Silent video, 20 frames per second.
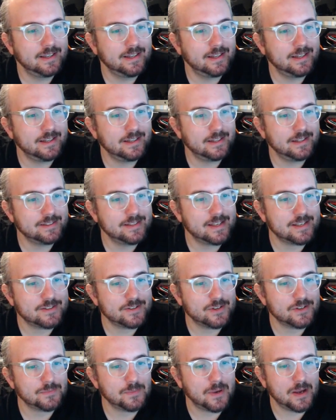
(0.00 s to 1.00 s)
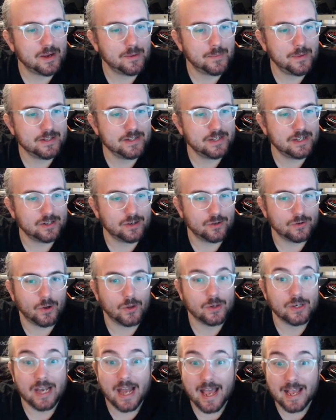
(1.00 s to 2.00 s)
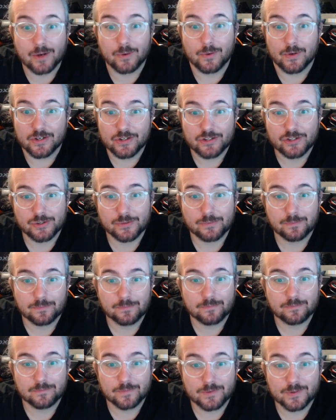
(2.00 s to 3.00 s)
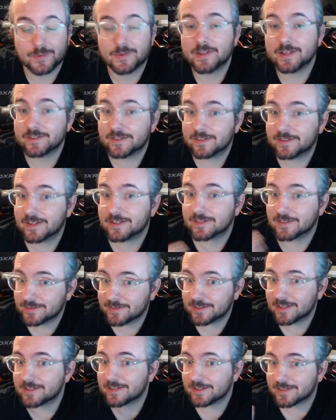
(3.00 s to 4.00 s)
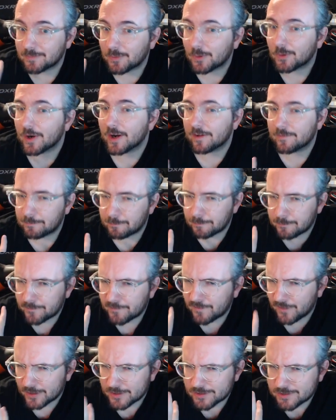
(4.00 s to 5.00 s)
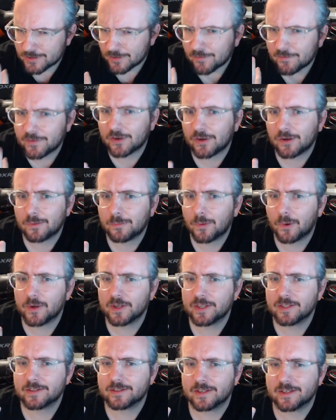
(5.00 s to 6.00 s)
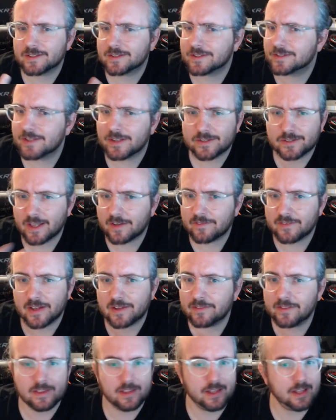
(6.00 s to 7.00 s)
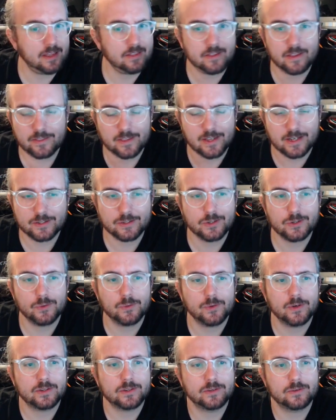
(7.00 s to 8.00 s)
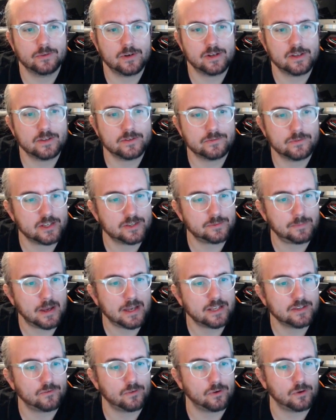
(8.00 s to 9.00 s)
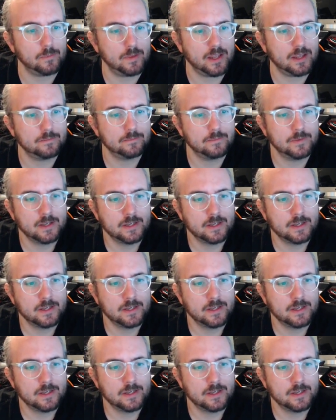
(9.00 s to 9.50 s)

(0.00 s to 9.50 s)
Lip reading: That's just my opinion on language. So this is more a philosophical point. It doesn't have anything to do with respect for me,